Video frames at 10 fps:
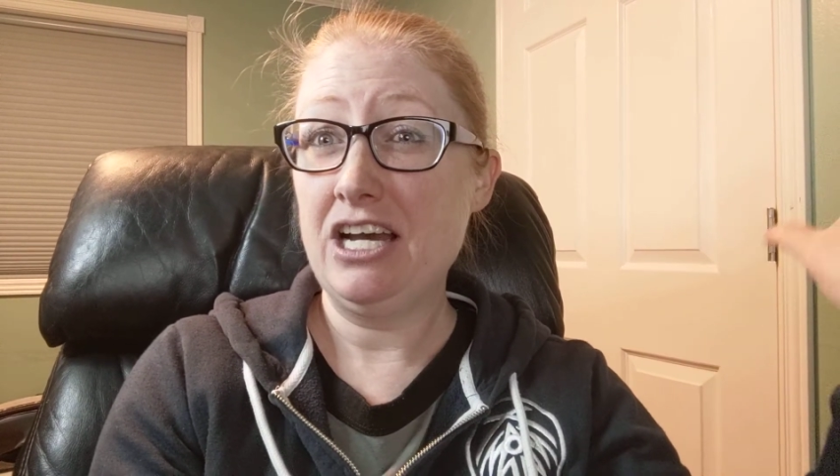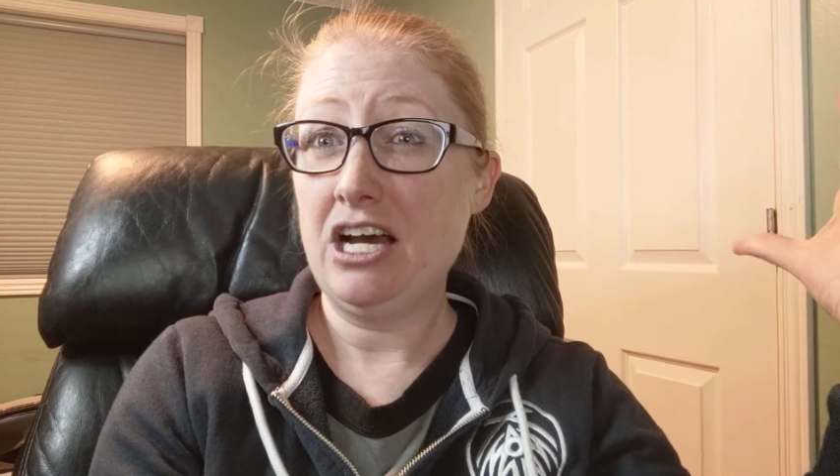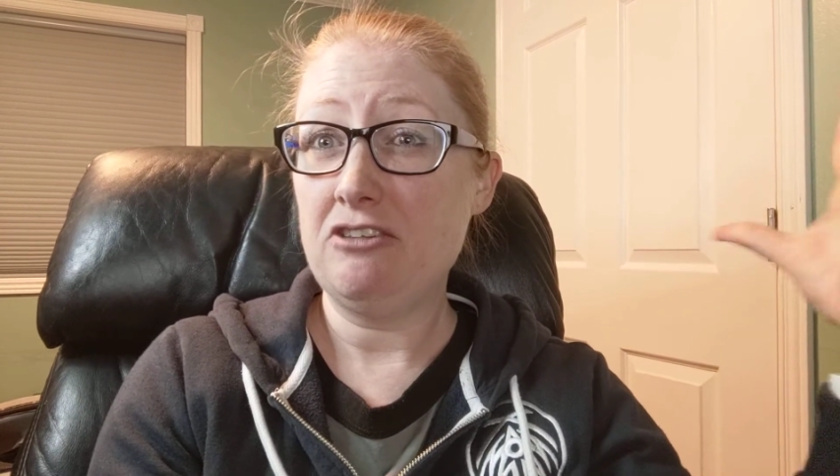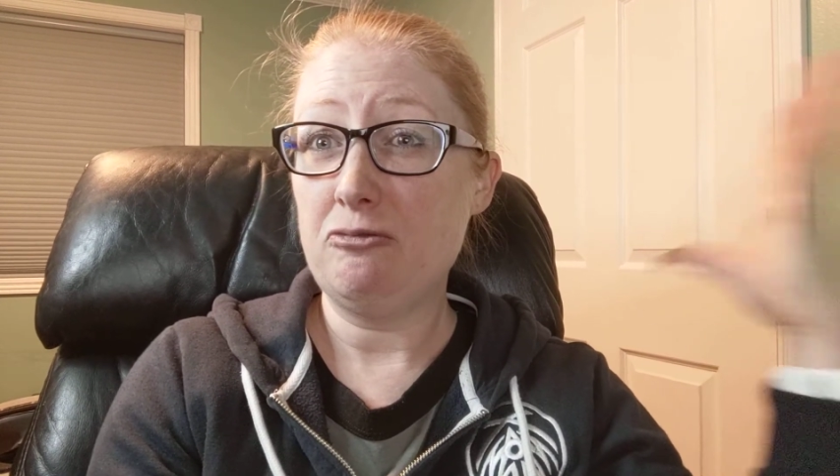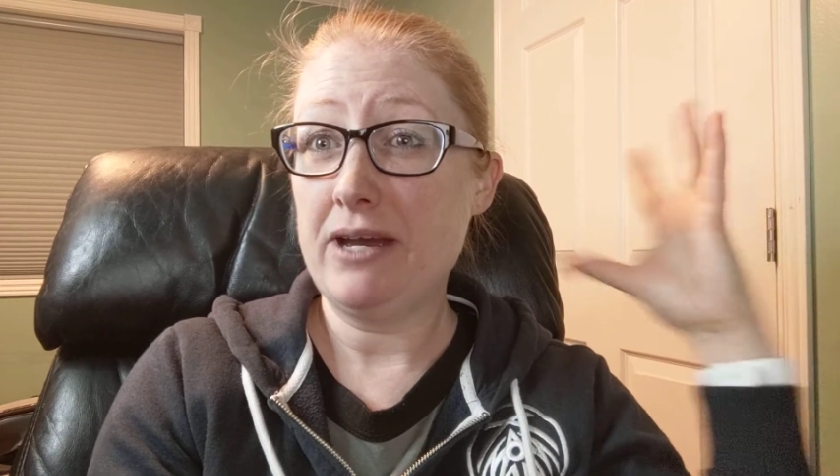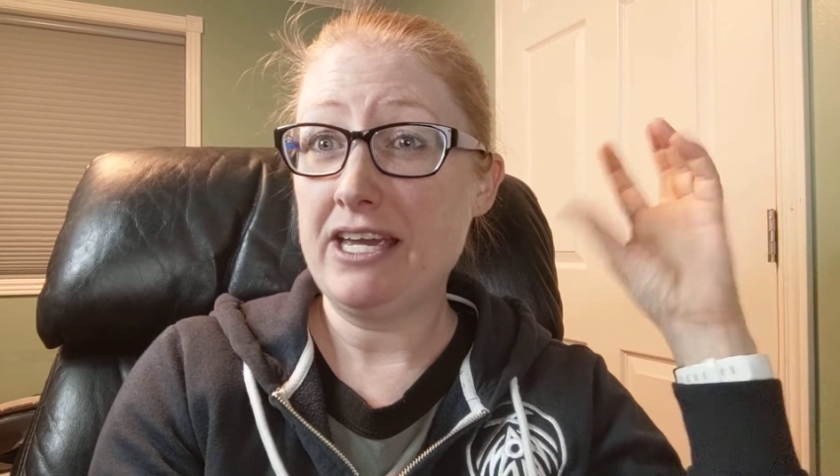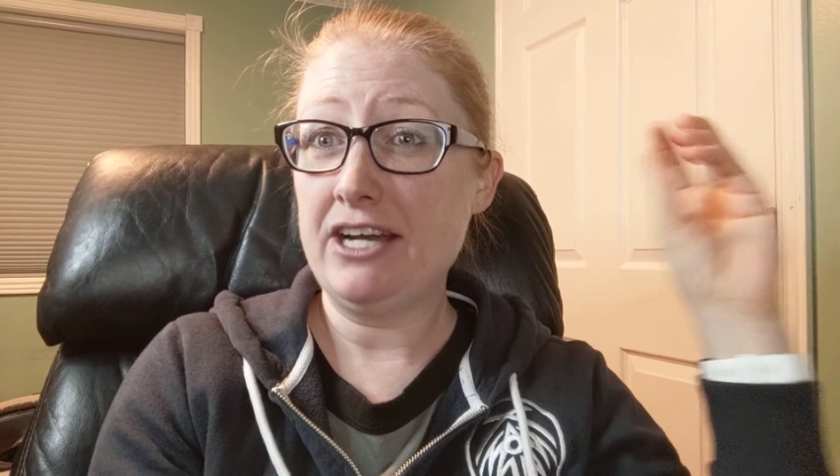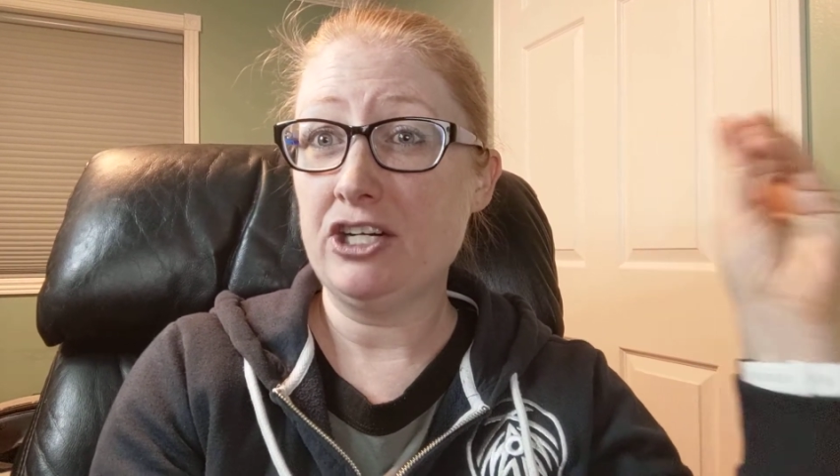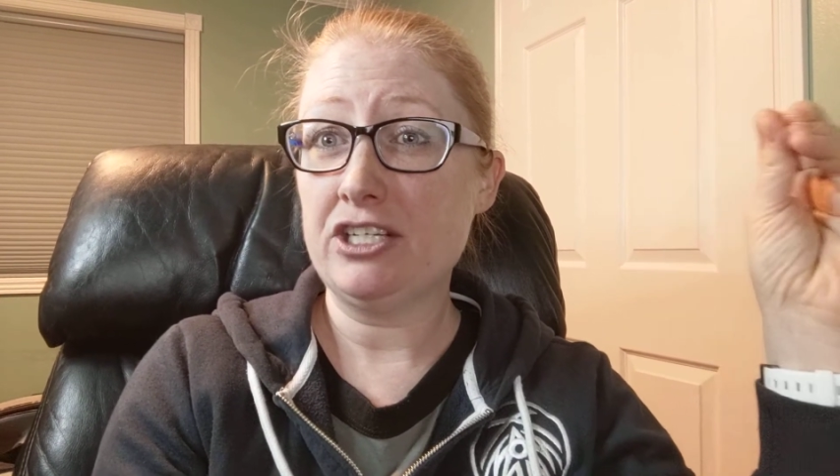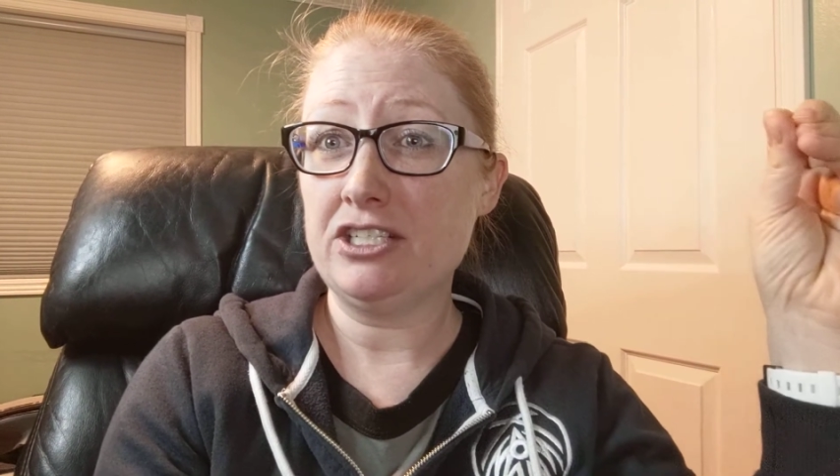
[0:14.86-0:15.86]
of my
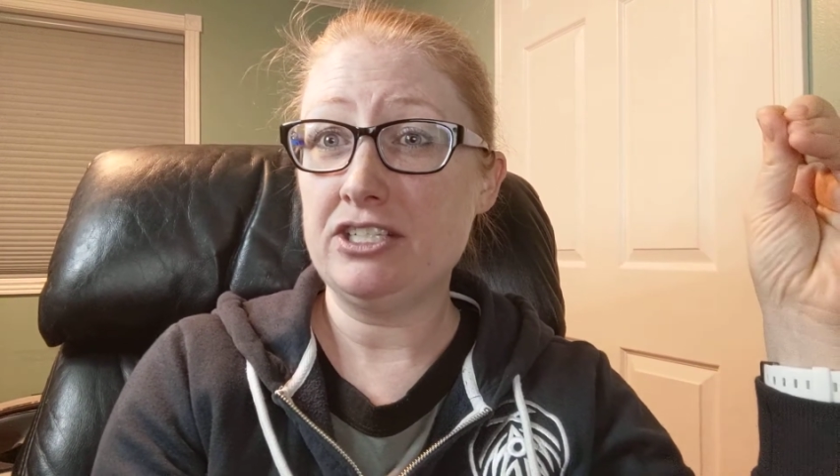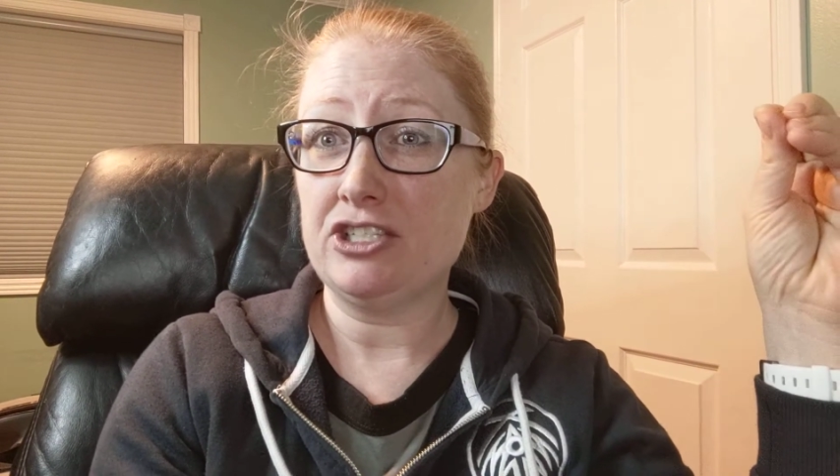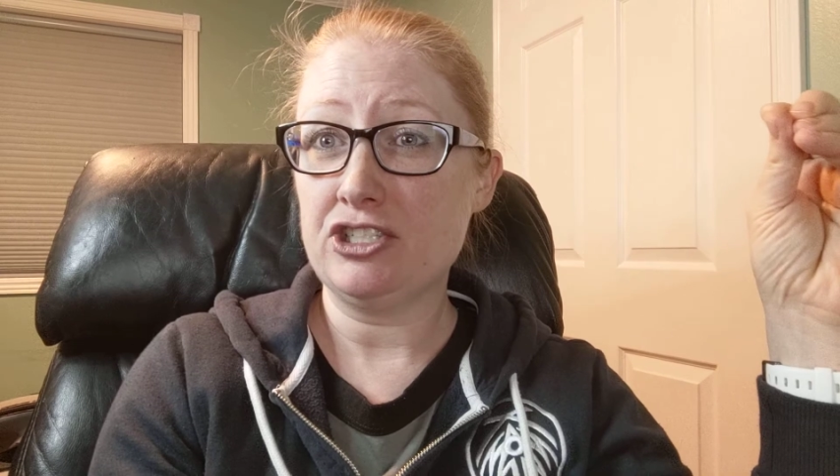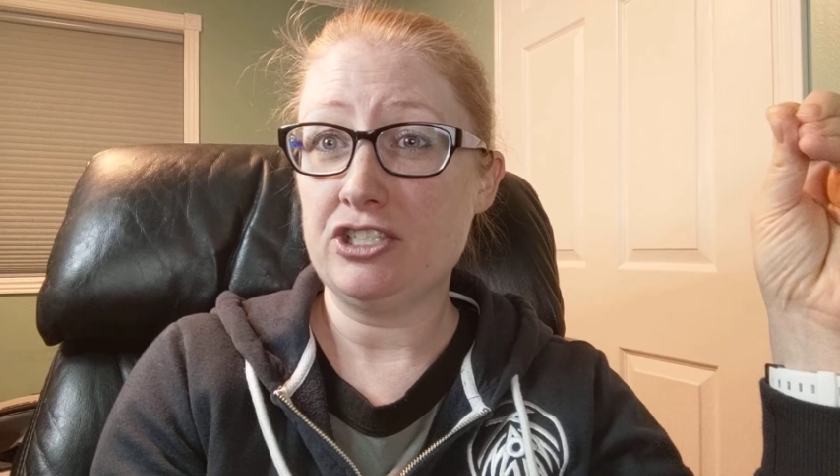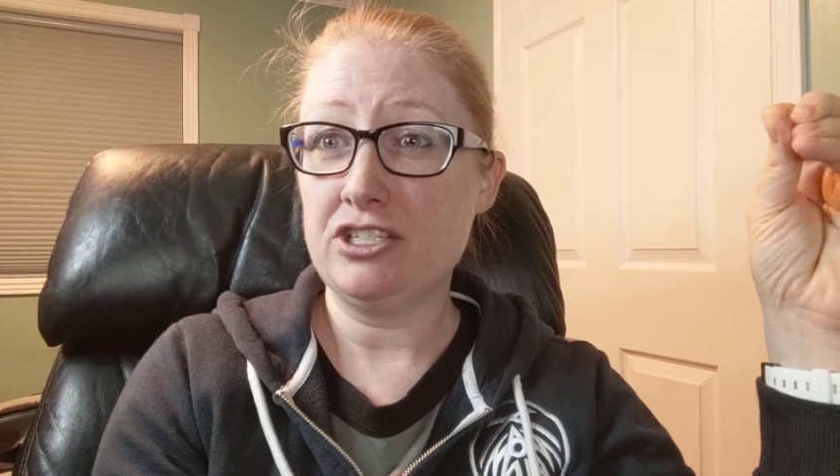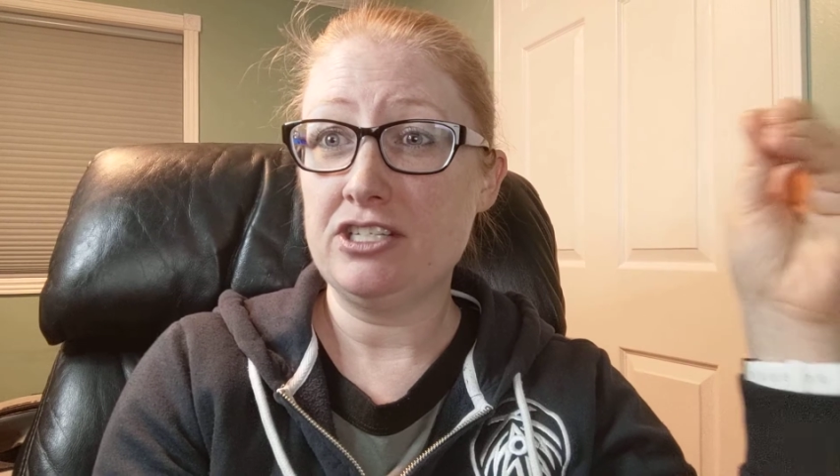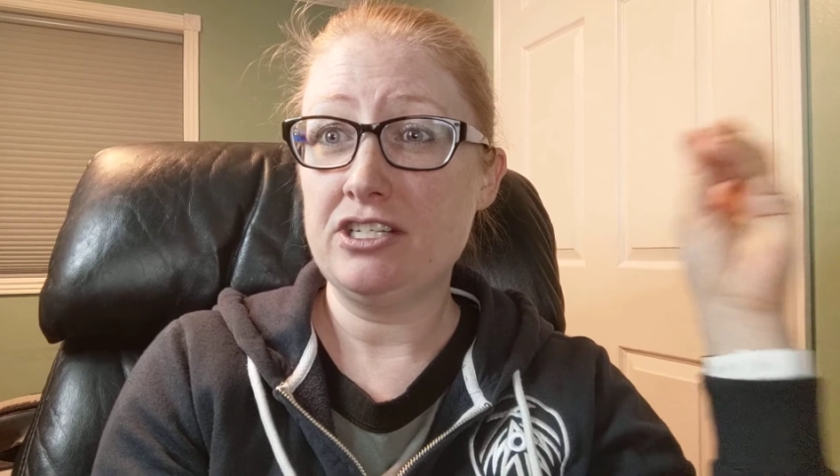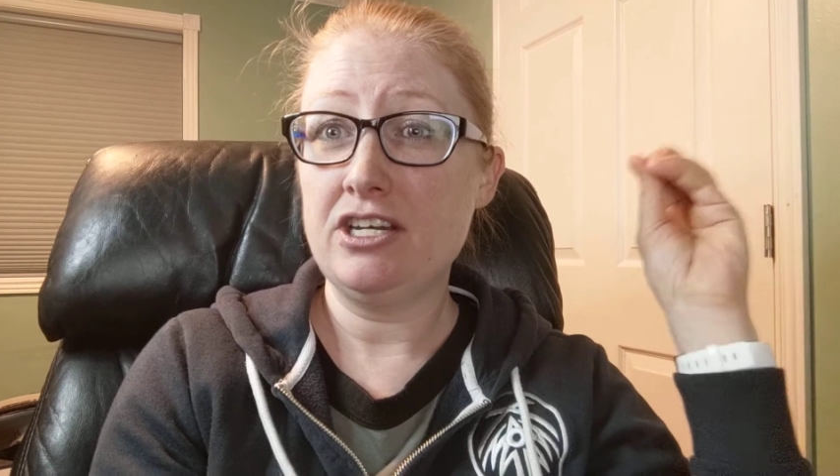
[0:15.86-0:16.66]
air-conditioned,